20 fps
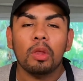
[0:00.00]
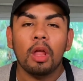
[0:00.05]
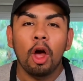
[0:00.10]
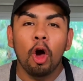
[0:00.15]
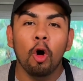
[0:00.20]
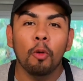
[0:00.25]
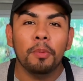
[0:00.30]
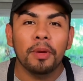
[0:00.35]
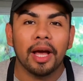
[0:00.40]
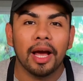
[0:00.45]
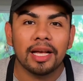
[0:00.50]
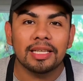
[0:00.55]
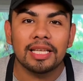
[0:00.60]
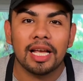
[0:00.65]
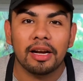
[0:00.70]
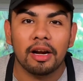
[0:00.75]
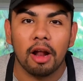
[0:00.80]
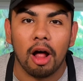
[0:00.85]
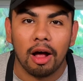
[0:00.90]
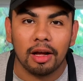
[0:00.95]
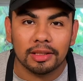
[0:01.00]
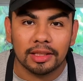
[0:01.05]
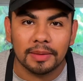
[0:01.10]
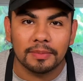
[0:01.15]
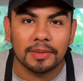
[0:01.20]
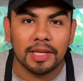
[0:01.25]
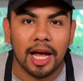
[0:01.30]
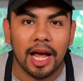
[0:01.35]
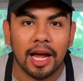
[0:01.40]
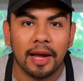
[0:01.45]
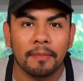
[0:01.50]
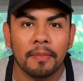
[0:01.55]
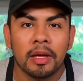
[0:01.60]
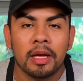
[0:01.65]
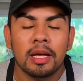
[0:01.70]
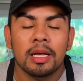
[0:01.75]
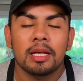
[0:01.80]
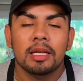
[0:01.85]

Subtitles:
Hope you guys had an awesome time.